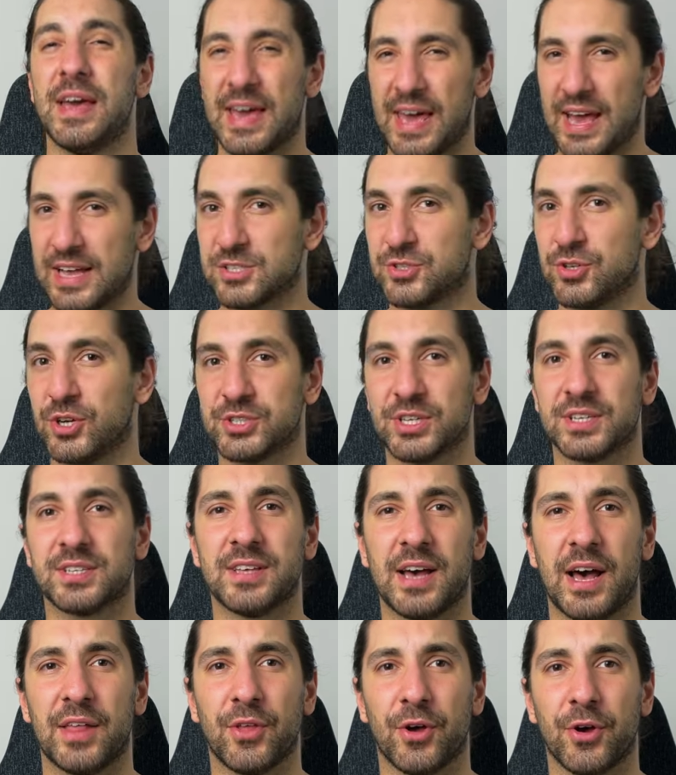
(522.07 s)
It's not just
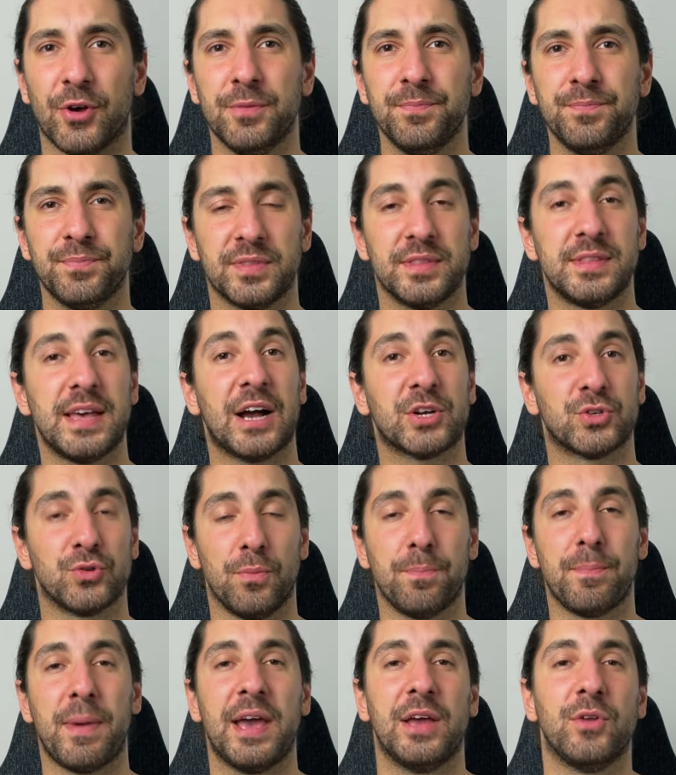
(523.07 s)
that though. The actual
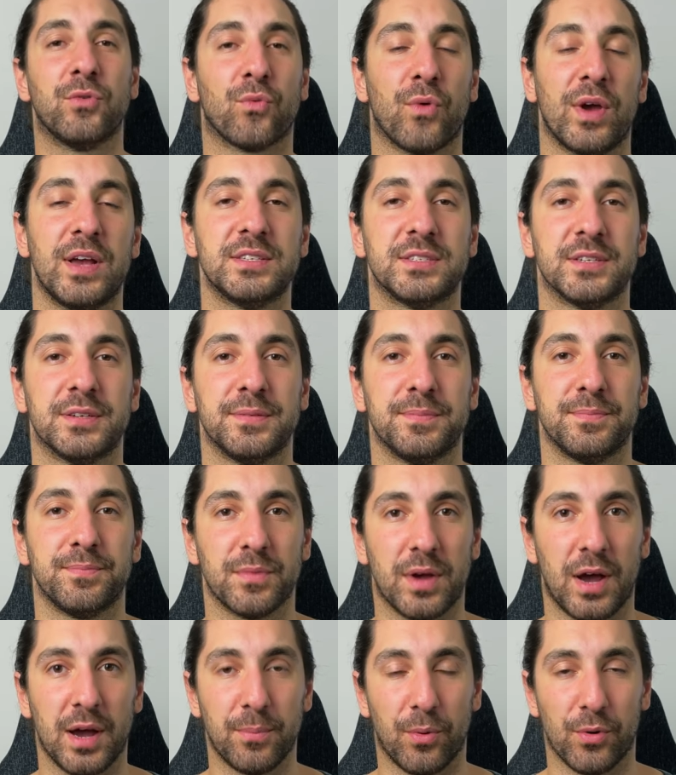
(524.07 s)
main reason
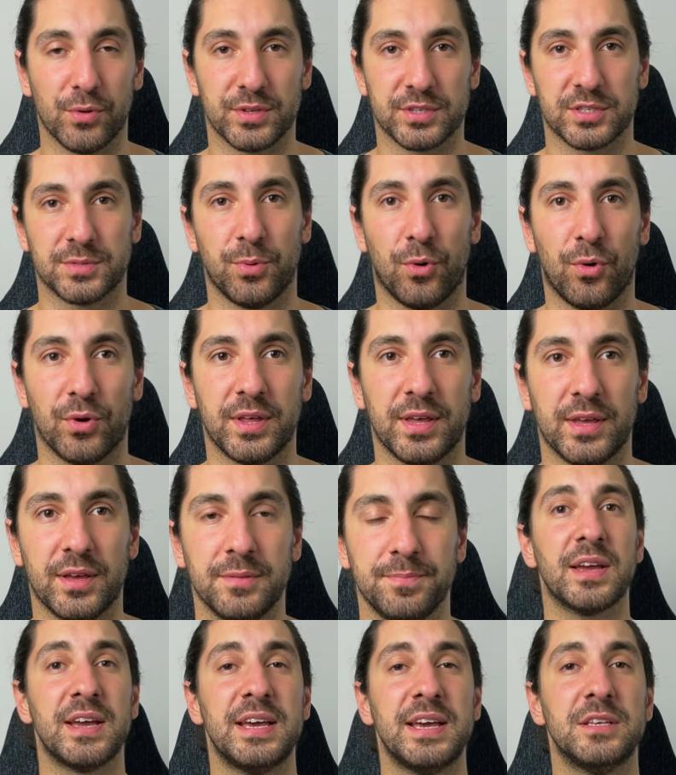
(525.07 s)
I bought the Sport
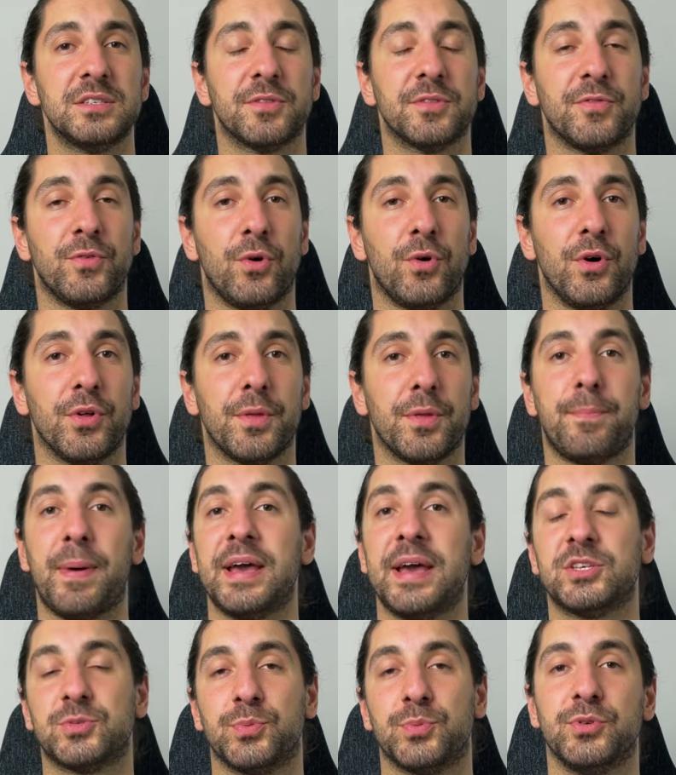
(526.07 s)
here is for the
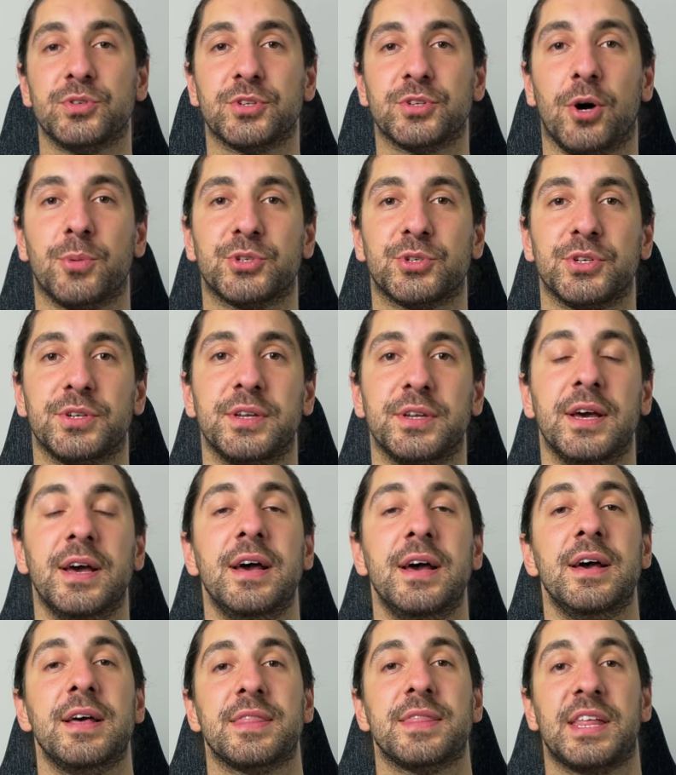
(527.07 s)
bass boost option
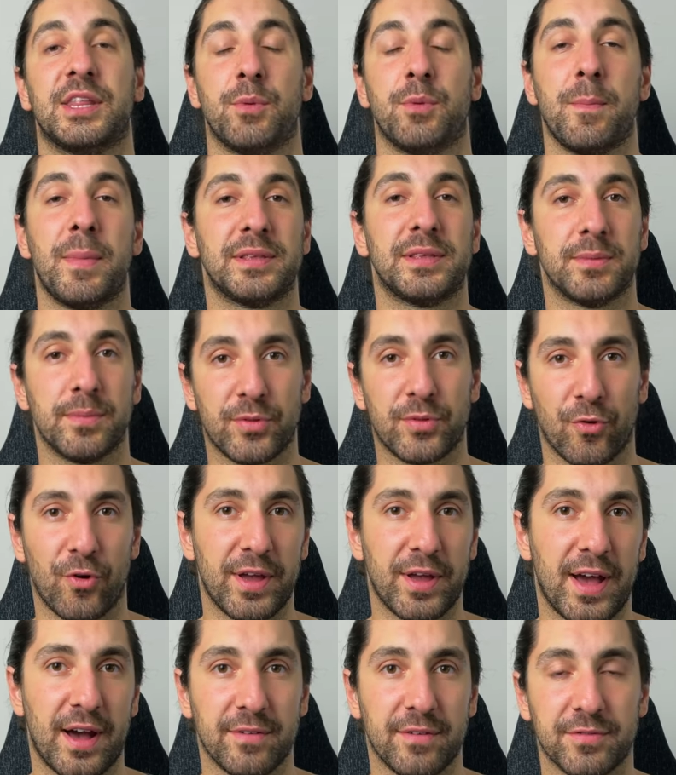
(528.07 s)
that the Momentum 3
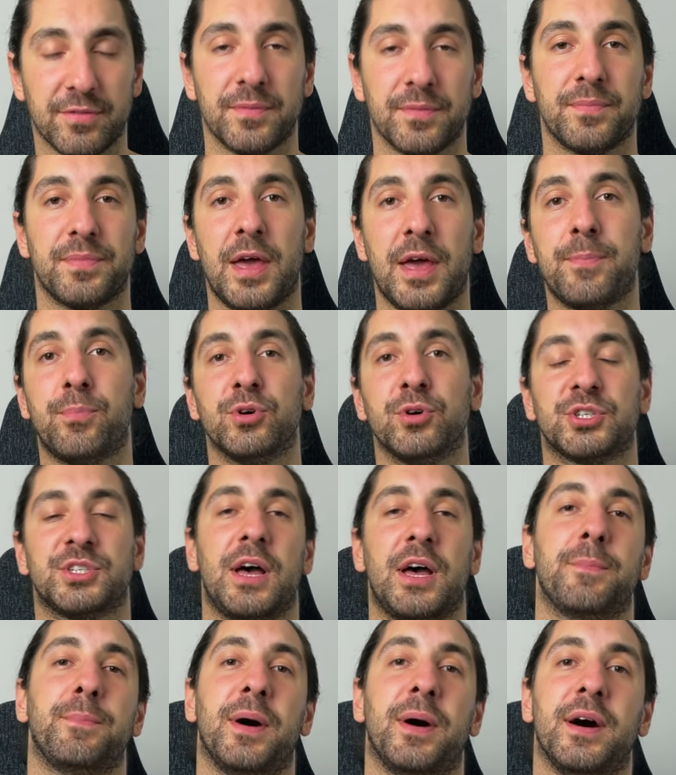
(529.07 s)
have. They push
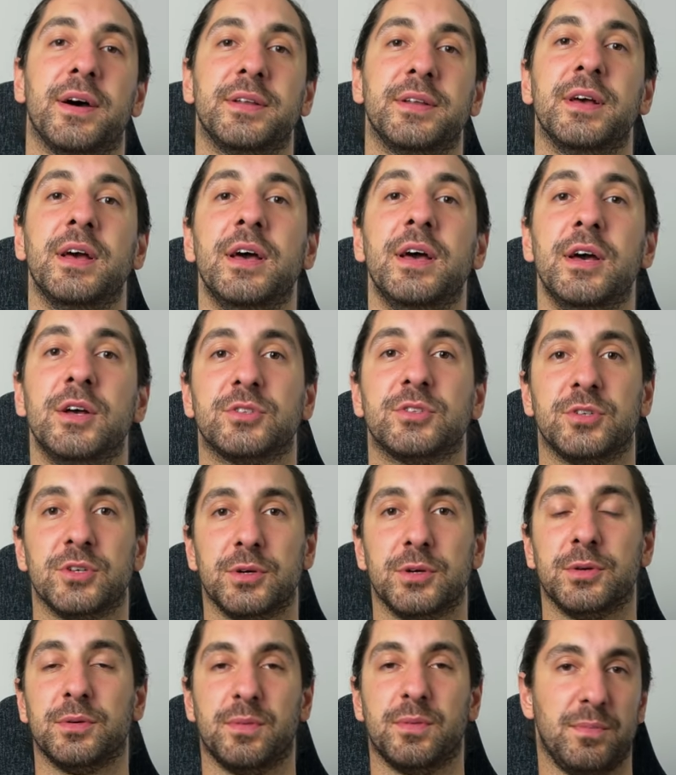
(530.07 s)
that bud
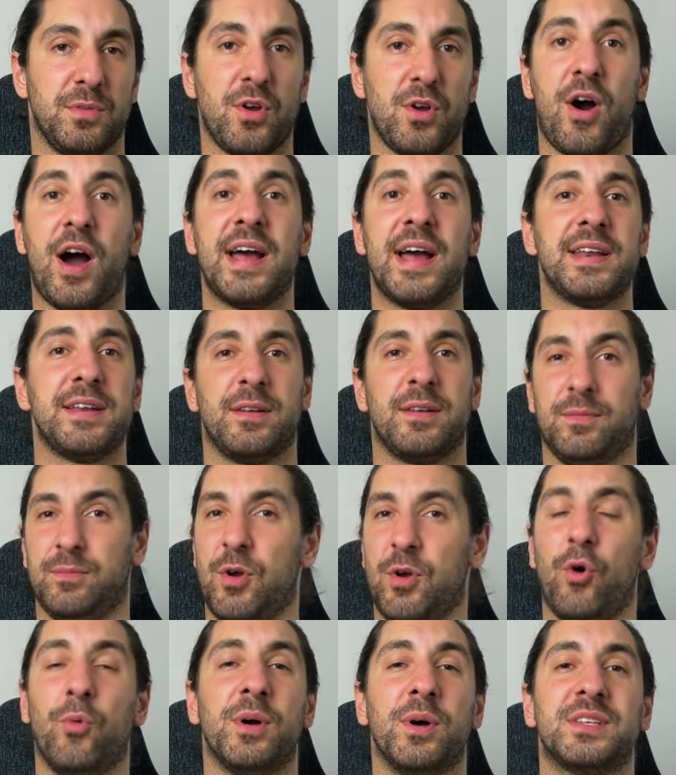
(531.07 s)
to 9,
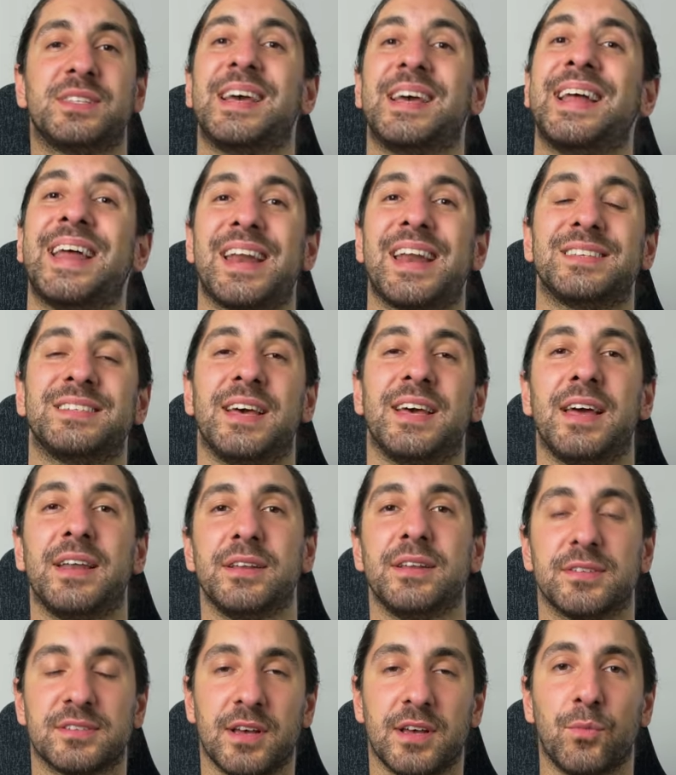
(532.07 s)
almost 10 out of
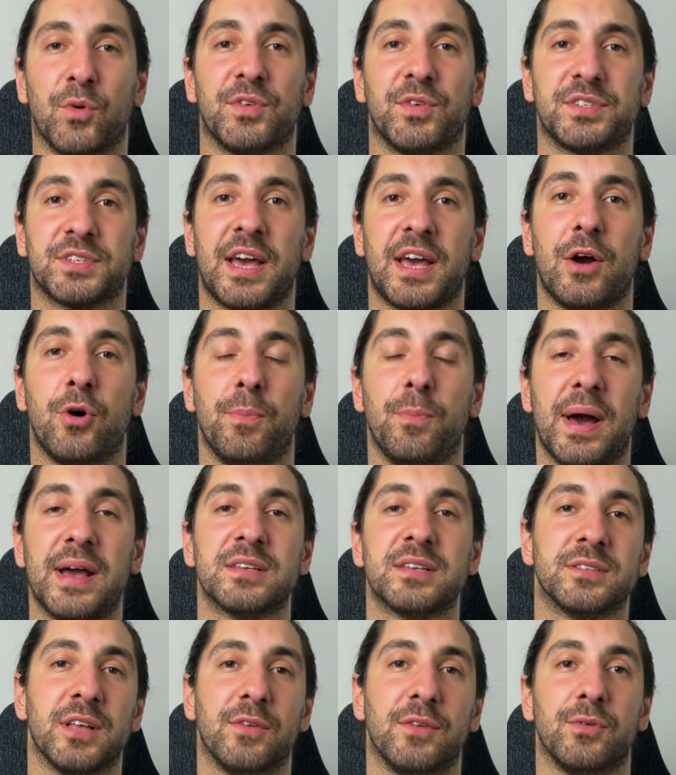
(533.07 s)
10 subwoofer scale
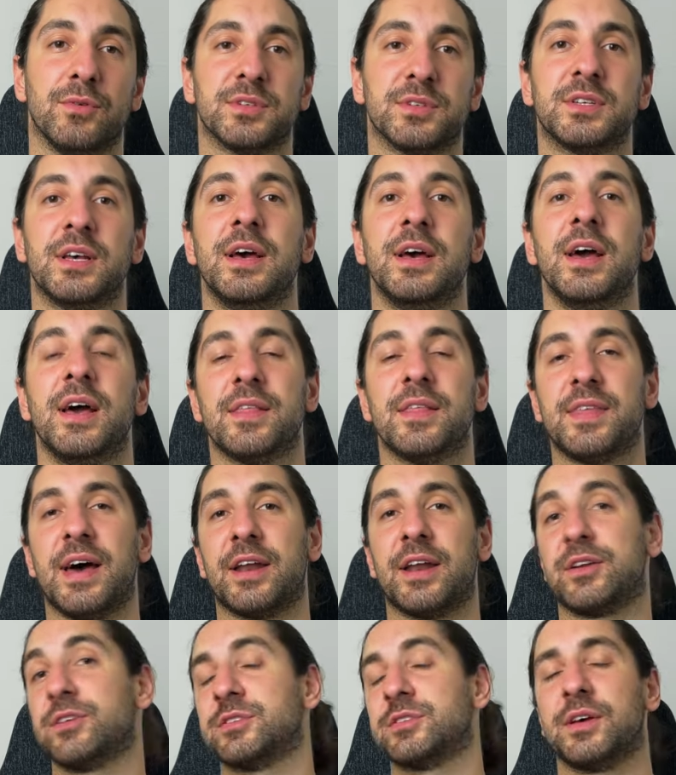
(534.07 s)
bass levels that
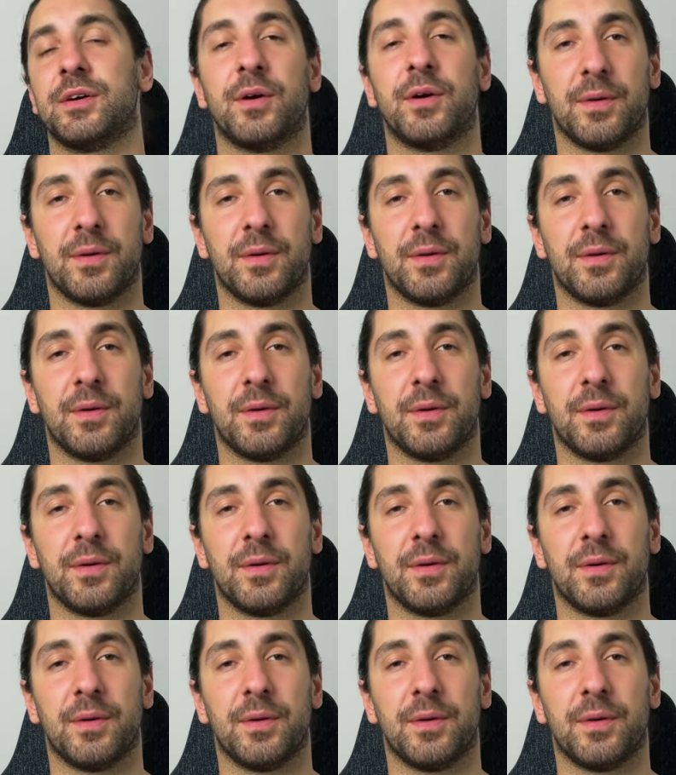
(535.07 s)
are just